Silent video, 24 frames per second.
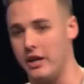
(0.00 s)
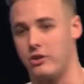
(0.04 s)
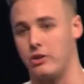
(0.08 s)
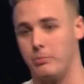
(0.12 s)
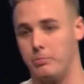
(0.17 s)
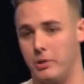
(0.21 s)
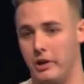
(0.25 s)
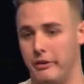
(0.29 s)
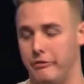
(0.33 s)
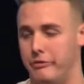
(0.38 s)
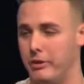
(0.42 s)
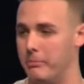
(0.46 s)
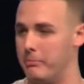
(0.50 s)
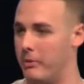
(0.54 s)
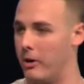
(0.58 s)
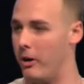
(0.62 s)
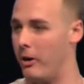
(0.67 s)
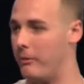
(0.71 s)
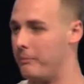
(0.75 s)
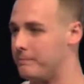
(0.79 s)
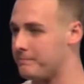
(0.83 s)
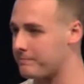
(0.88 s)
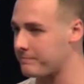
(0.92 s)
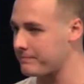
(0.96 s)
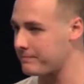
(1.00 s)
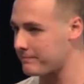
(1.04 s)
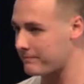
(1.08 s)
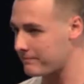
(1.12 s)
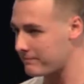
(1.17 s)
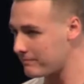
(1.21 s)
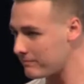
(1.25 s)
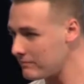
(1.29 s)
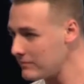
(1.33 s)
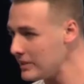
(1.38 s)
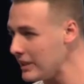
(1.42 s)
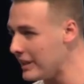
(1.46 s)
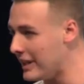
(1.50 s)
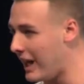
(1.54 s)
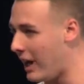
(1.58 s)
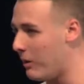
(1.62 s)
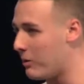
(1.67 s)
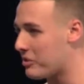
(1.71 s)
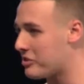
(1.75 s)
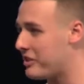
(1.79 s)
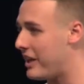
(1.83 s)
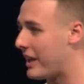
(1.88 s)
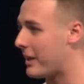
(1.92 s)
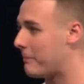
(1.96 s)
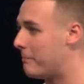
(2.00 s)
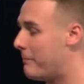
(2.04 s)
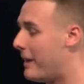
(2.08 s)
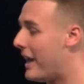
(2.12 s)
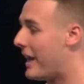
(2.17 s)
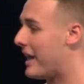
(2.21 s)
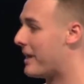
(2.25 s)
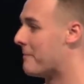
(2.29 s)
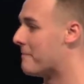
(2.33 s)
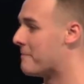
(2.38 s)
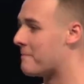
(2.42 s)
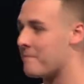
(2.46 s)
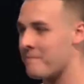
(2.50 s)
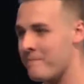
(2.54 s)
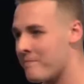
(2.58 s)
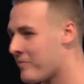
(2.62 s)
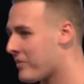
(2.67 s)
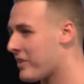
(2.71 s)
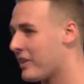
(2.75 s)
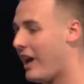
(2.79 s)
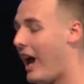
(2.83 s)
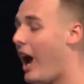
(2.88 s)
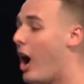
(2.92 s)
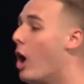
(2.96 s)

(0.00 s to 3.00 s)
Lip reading: to play football. And I was like, man, I